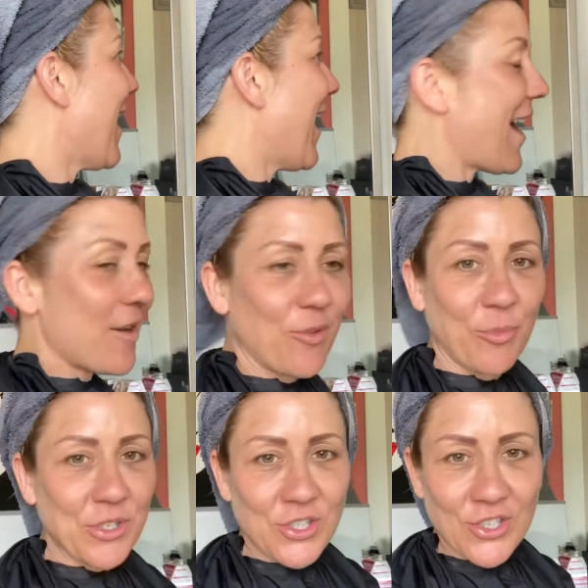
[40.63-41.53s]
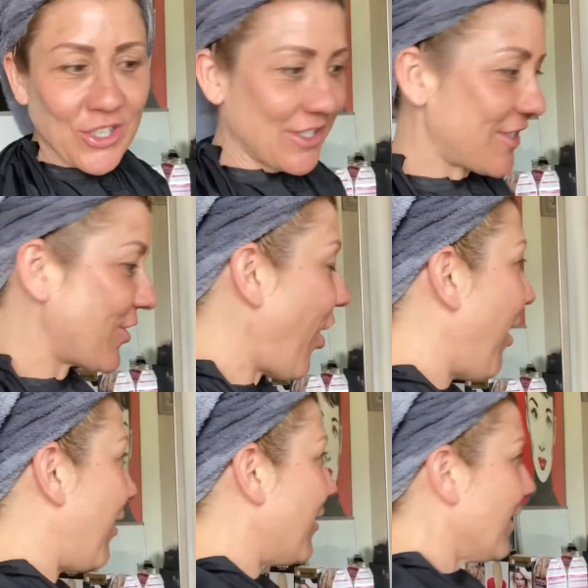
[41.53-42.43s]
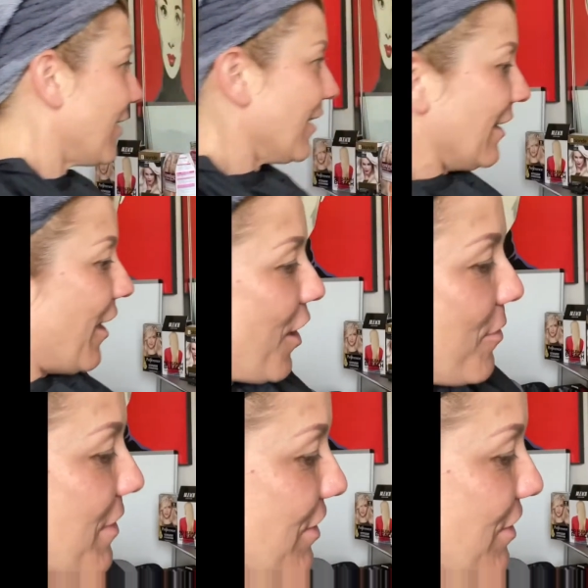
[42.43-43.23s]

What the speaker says: and we're just going to start. So